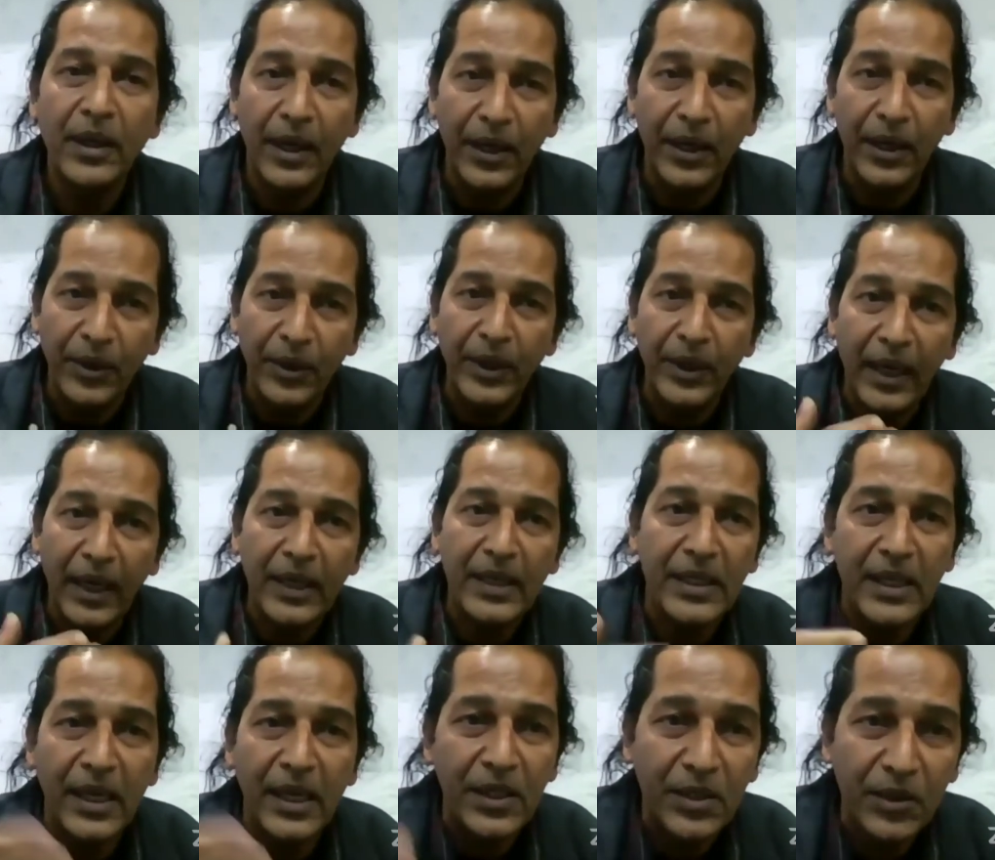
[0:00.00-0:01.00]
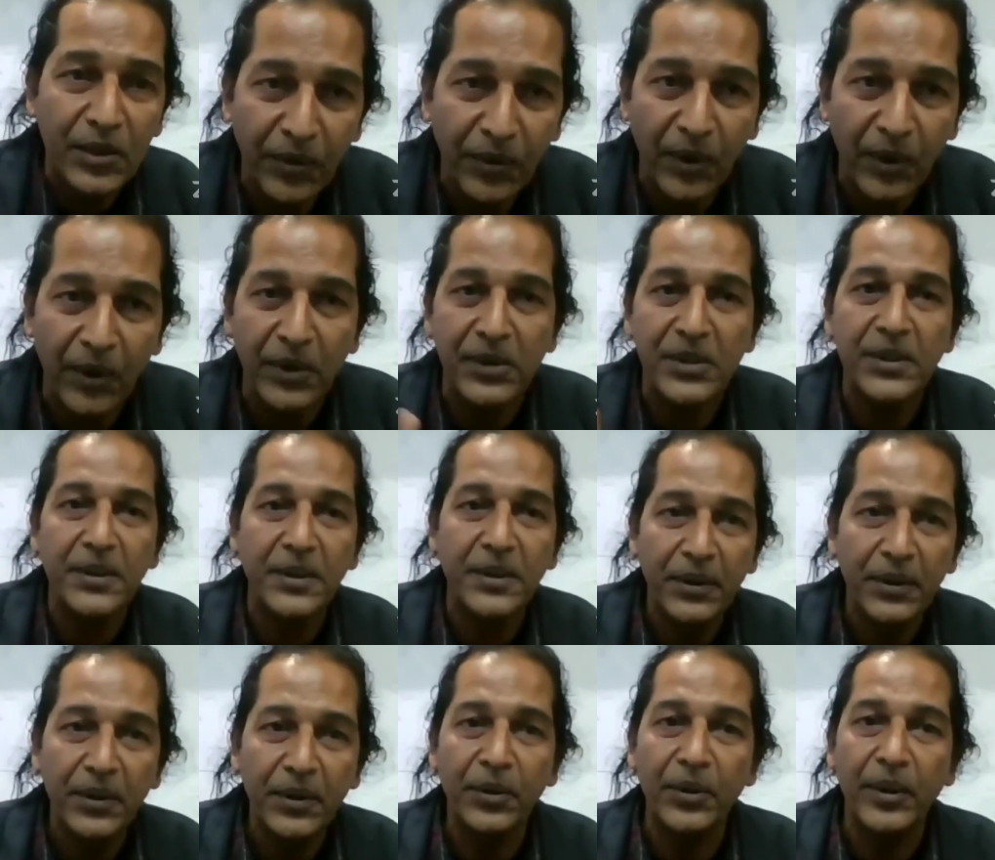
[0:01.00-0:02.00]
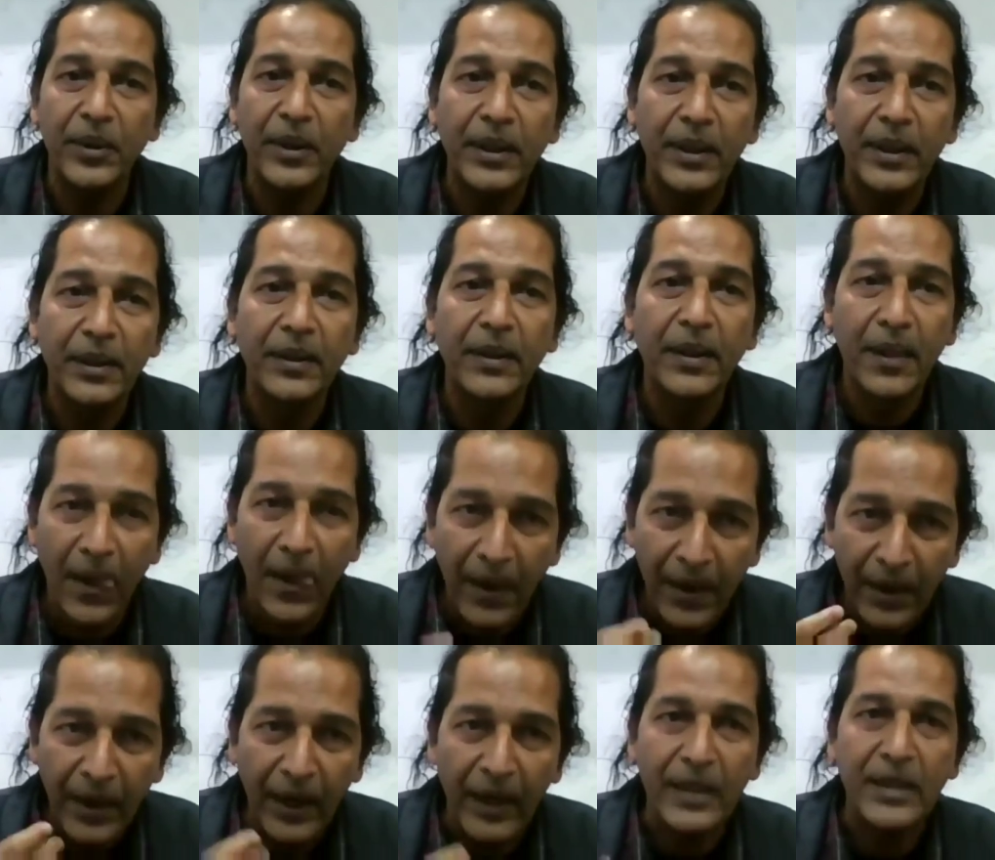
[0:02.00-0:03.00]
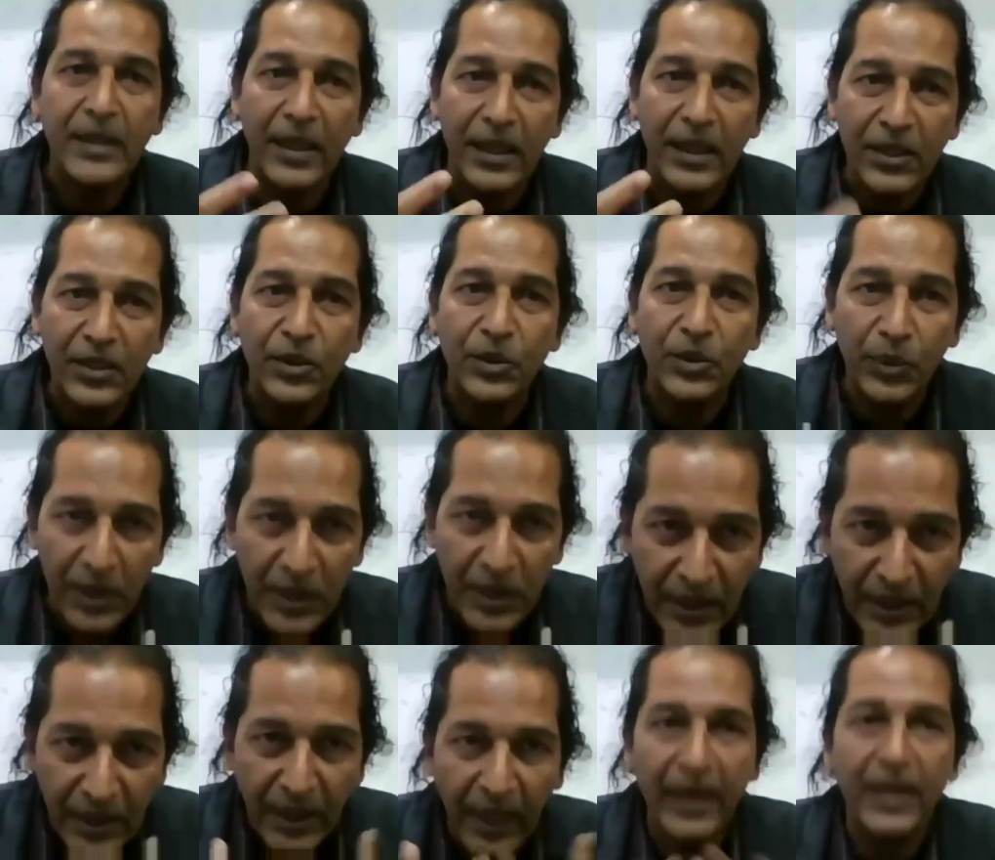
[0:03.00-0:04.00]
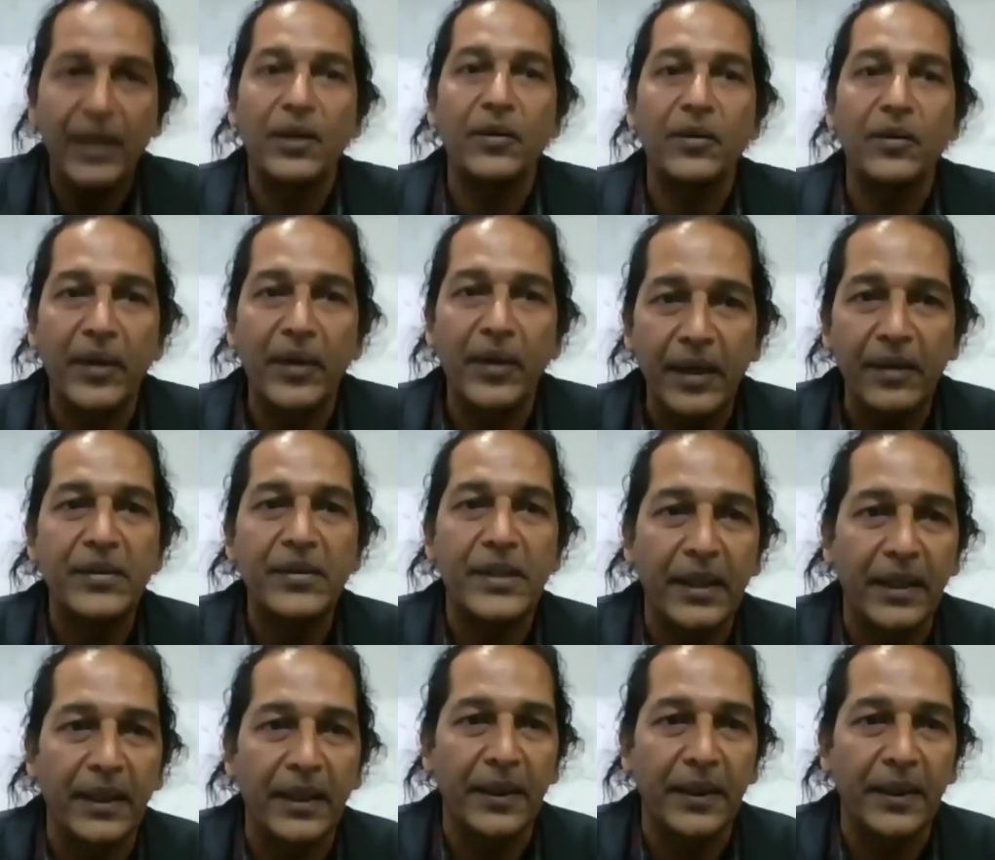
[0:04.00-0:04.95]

You need access to forest. You need access to this kind of a lifestyle.